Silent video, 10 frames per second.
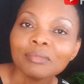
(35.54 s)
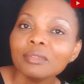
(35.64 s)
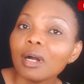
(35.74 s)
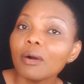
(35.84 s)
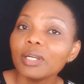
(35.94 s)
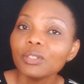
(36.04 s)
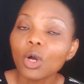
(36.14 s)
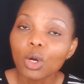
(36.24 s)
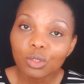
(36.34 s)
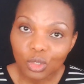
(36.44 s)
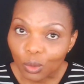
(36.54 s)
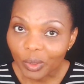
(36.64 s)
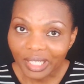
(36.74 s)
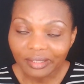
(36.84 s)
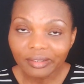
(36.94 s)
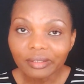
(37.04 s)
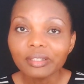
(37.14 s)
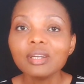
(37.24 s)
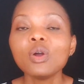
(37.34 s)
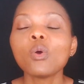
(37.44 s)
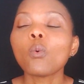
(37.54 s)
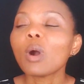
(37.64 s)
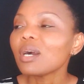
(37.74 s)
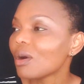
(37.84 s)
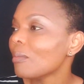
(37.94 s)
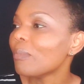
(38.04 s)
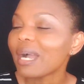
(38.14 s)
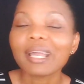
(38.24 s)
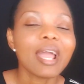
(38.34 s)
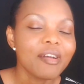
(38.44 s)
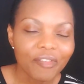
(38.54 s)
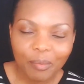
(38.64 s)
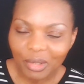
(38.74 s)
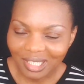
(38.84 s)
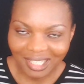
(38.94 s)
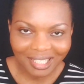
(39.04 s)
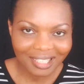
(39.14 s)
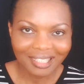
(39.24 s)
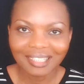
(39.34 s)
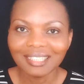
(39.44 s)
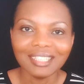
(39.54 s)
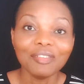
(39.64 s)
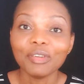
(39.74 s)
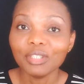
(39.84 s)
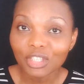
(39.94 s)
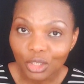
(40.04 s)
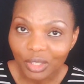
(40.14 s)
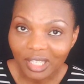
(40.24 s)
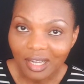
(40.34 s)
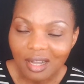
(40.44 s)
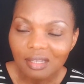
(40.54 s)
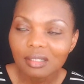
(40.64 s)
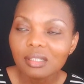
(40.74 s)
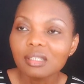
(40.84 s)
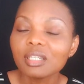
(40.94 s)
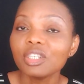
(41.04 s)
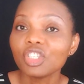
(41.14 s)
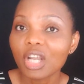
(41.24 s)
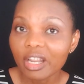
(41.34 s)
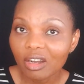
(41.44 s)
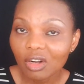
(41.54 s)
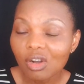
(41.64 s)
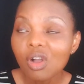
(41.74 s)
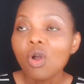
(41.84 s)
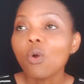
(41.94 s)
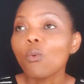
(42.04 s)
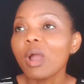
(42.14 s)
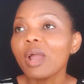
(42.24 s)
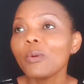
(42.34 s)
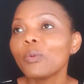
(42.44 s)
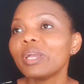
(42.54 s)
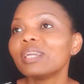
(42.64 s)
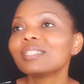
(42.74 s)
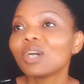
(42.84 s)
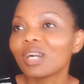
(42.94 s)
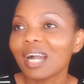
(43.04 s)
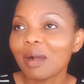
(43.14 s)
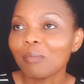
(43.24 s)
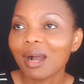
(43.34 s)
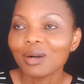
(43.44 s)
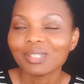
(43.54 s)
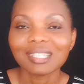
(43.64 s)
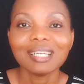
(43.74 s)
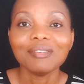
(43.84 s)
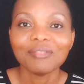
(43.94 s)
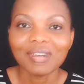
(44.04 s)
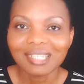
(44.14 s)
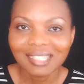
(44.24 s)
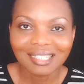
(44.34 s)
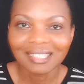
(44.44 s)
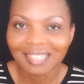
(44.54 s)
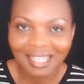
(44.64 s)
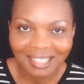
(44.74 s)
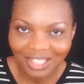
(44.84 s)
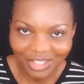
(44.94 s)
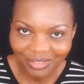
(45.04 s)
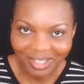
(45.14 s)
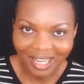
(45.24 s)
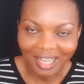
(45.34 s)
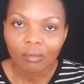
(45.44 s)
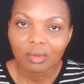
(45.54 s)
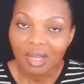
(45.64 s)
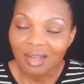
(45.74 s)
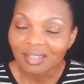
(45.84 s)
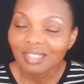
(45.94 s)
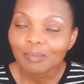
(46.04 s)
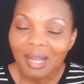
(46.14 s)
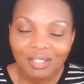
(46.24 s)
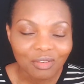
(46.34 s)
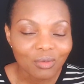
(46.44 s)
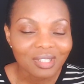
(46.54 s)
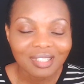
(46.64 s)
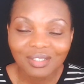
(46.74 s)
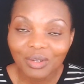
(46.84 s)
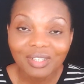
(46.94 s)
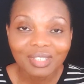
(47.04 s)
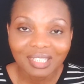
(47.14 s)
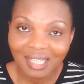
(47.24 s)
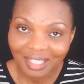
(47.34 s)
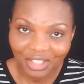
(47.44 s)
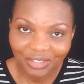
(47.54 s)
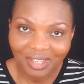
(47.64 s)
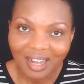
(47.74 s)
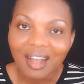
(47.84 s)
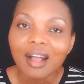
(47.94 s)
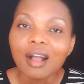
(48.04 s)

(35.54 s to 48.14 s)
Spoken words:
How are you all doing? Welcome back everybody. If you're new here, this is a channel where we talk about investing in Nigeria. Yeah, in spite of what is going on in Nigeria,